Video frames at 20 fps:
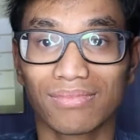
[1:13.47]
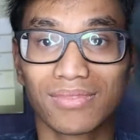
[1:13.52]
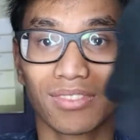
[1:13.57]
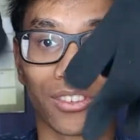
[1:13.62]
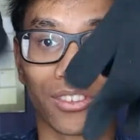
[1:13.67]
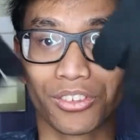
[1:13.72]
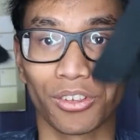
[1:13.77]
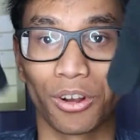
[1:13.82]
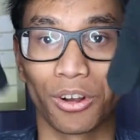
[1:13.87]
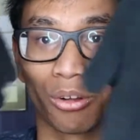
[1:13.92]

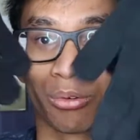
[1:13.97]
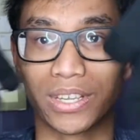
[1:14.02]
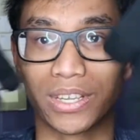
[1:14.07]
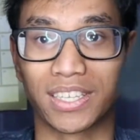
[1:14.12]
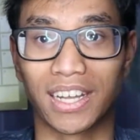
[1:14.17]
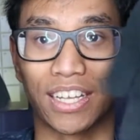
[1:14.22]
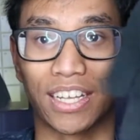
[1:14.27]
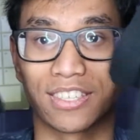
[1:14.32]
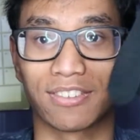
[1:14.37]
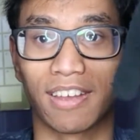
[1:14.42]
It's always
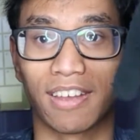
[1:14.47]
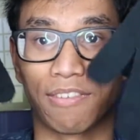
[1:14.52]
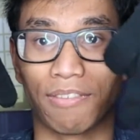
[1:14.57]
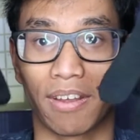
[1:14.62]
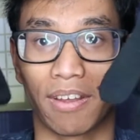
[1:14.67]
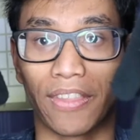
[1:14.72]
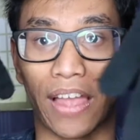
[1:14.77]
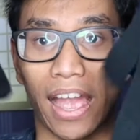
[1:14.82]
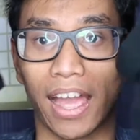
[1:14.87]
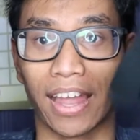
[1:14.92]
nice to have
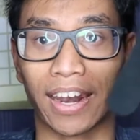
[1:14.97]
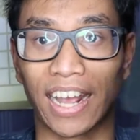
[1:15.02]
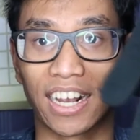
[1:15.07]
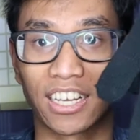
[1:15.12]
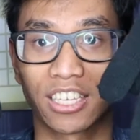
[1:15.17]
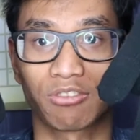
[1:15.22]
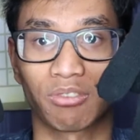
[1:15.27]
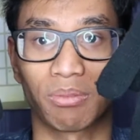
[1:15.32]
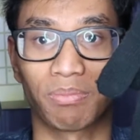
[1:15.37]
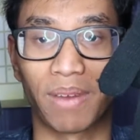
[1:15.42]
an, an
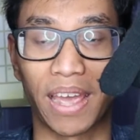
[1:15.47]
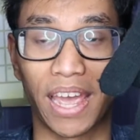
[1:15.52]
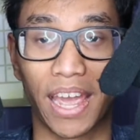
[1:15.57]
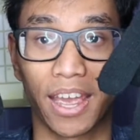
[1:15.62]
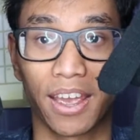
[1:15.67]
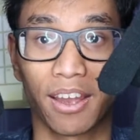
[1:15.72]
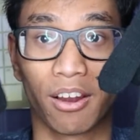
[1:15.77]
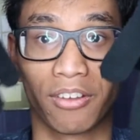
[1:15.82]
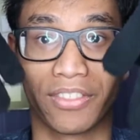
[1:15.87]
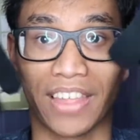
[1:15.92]
extra
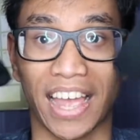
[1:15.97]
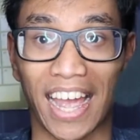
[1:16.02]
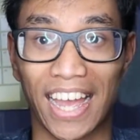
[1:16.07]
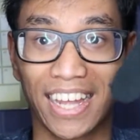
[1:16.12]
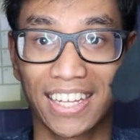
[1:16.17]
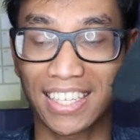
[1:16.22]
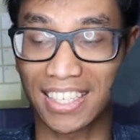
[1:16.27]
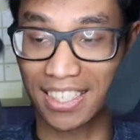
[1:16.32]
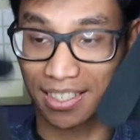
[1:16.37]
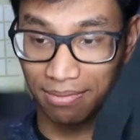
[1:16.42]
pair on
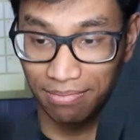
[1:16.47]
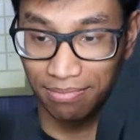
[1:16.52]
hand.